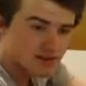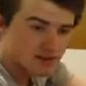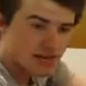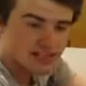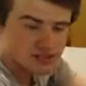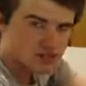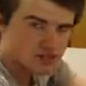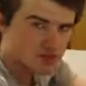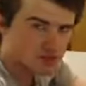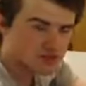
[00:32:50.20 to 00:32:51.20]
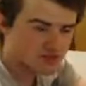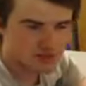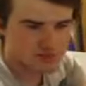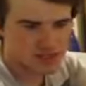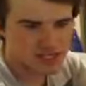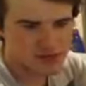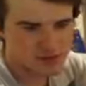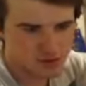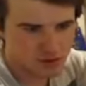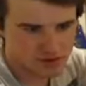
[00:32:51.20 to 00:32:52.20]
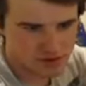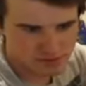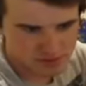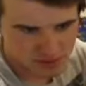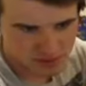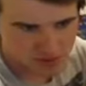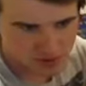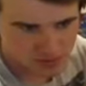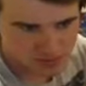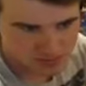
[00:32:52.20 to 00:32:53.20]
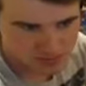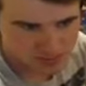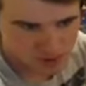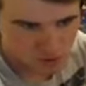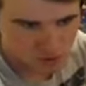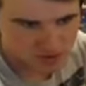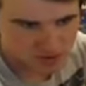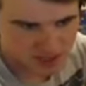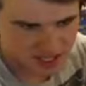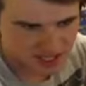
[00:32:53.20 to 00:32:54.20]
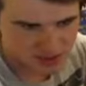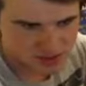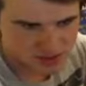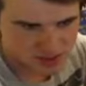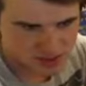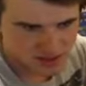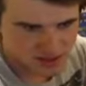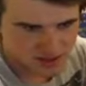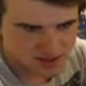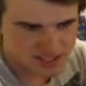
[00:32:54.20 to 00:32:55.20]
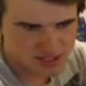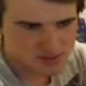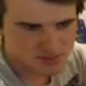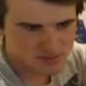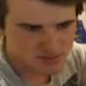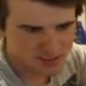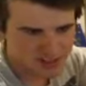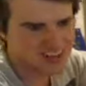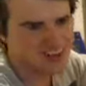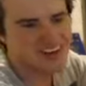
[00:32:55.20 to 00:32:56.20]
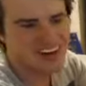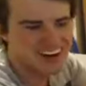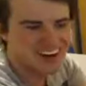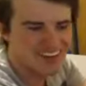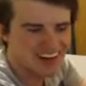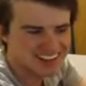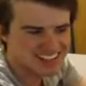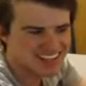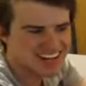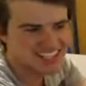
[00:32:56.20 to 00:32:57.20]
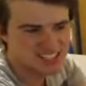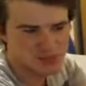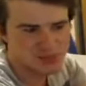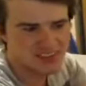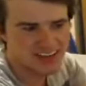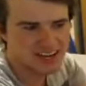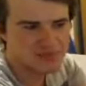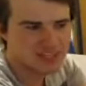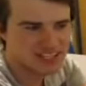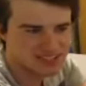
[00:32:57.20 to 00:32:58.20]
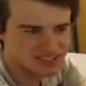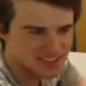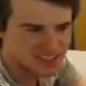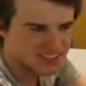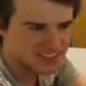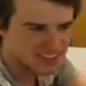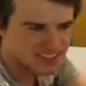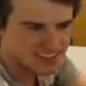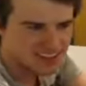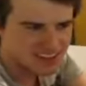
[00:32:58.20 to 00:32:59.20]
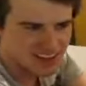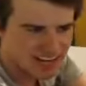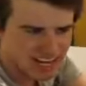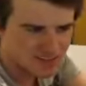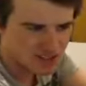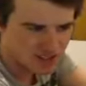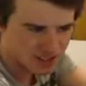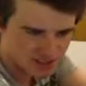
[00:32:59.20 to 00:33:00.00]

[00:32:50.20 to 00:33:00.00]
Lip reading: Acting is so much fun. I need to do more of it. I really do. Qualder. Yeah, it was. Yeah, I know. I had to jump on that because not having like